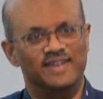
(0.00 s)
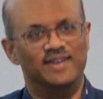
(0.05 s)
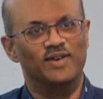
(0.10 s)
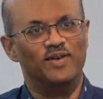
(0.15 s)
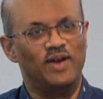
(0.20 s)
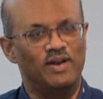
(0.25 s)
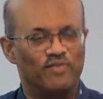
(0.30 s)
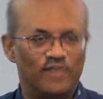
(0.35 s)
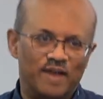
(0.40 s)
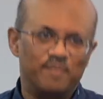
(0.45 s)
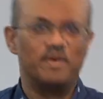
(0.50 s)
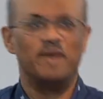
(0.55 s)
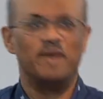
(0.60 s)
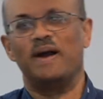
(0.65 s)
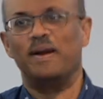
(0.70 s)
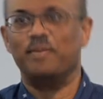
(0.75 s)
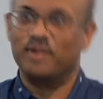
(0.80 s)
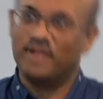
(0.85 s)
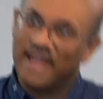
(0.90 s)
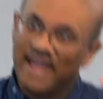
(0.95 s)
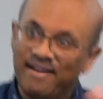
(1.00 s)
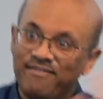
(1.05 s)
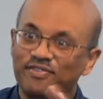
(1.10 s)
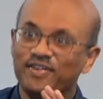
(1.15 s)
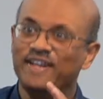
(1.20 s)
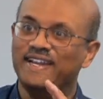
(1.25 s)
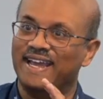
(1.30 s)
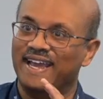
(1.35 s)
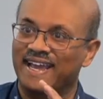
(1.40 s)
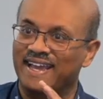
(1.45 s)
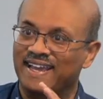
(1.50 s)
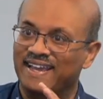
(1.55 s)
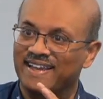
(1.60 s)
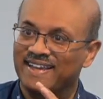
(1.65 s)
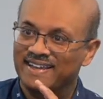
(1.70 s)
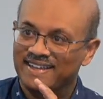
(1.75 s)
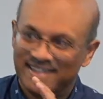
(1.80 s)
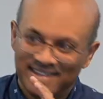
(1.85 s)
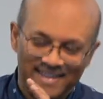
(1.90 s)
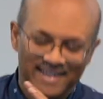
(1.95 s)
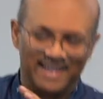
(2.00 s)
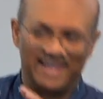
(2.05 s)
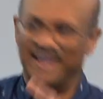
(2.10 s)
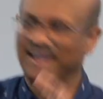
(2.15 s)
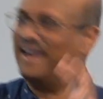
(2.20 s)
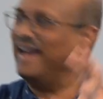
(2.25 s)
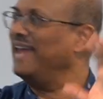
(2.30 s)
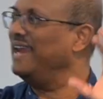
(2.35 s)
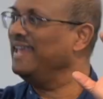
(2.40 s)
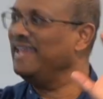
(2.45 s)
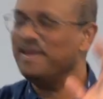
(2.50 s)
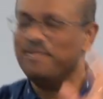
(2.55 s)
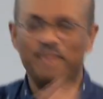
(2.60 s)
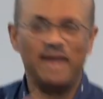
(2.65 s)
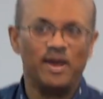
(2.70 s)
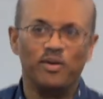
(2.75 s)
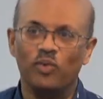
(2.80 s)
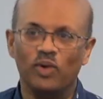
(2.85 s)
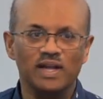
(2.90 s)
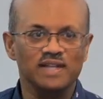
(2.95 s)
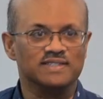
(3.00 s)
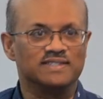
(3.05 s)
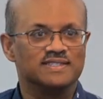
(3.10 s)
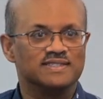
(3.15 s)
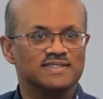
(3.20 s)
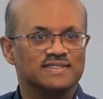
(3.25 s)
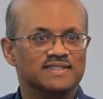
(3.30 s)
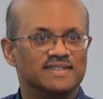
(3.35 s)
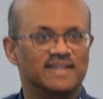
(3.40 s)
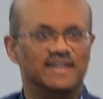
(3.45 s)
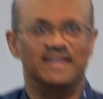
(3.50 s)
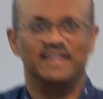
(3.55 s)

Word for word: You know, I my Bible every day and I didn't get mad once.